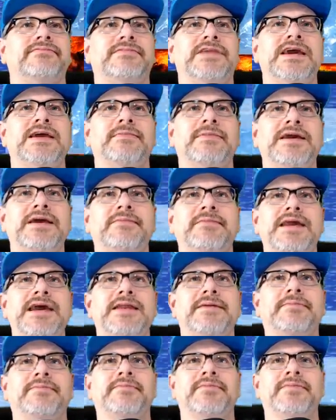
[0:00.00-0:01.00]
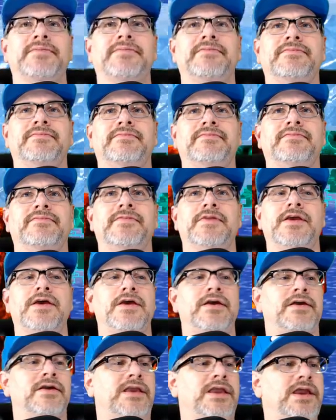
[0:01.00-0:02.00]
Get him, get him, get him.
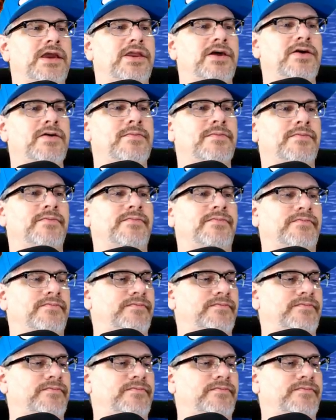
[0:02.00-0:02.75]
Get him.